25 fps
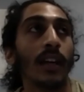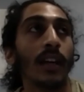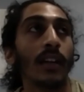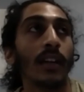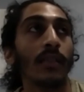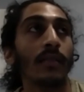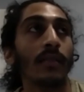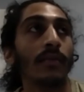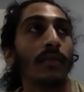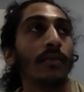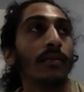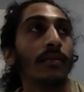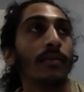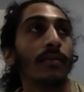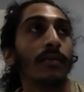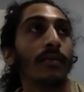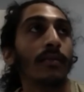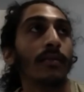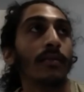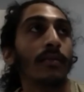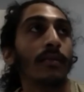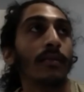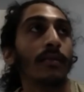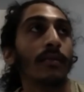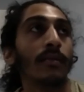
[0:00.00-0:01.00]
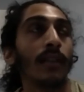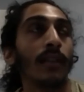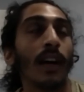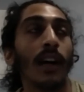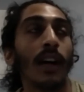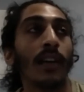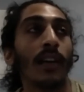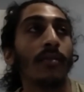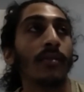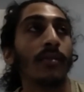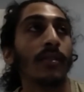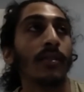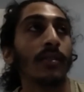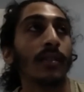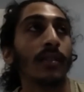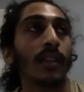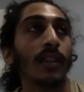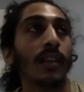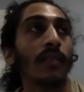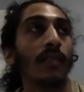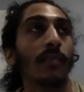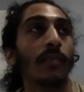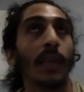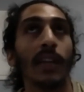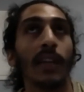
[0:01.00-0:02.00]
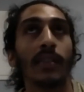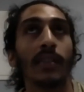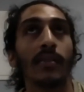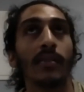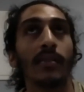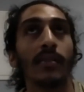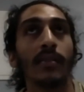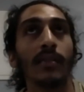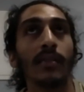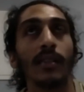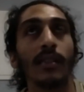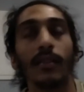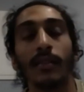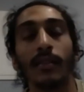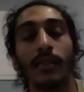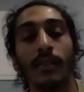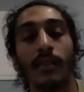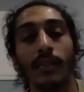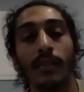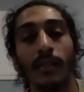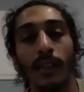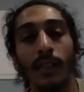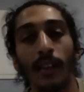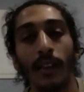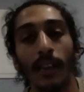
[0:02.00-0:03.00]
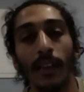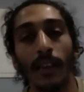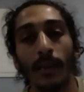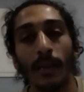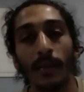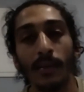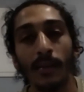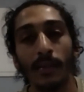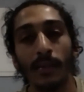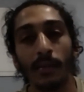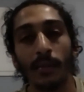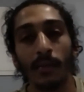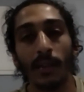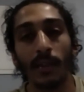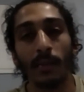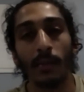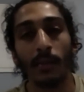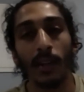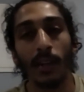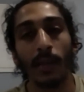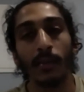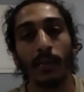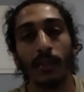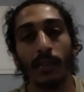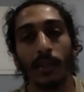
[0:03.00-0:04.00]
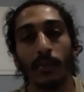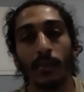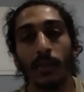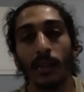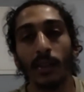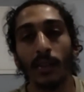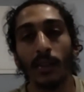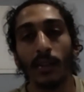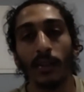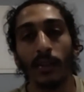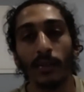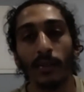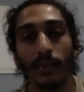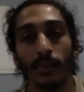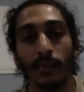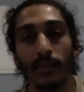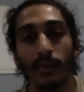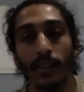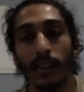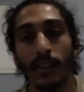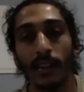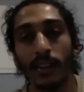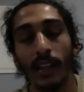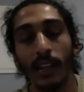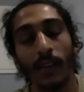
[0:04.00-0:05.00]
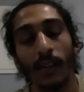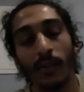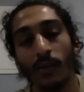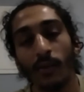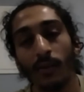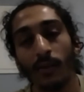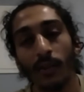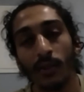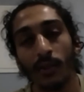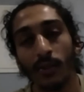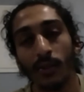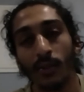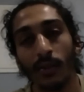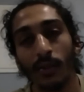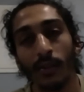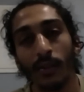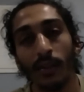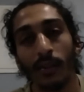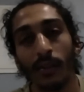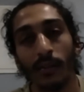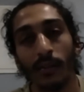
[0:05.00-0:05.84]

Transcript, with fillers: of Irish slave masters. I don't know. There was something, probably something along those lines. I don't know for sure though.